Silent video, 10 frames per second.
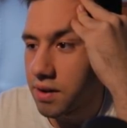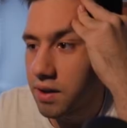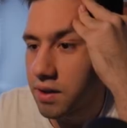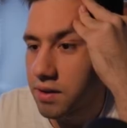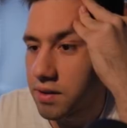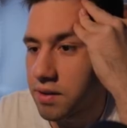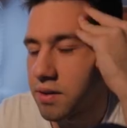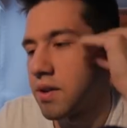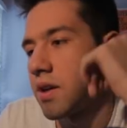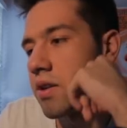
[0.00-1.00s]
And,
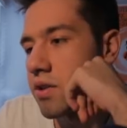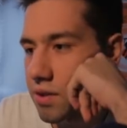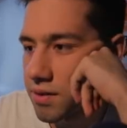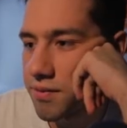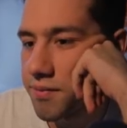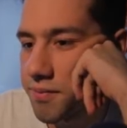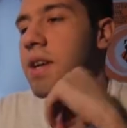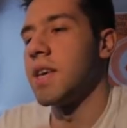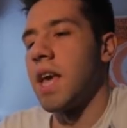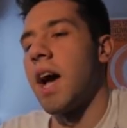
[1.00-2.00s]
yeah, sure.
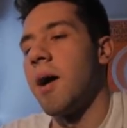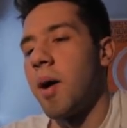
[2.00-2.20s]
Yeah,